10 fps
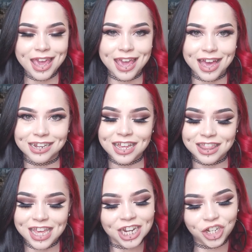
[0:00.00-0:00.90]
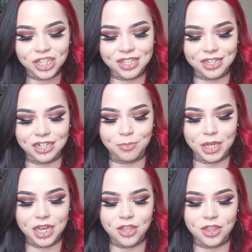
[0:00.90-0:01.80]
And they just sent
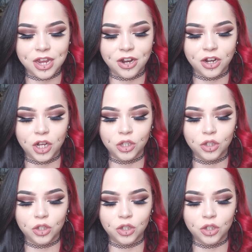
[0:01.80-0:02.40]
me their